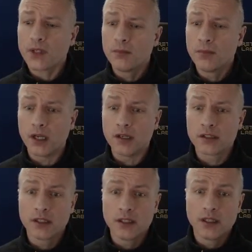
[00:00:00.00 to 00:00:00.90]
But
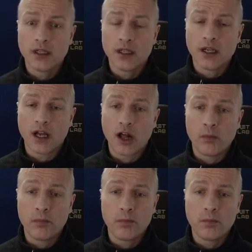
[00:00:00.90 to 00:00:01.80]

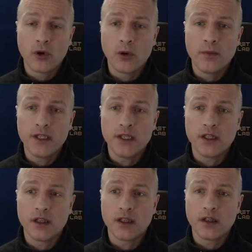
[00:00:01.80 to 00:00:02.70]
I'll probably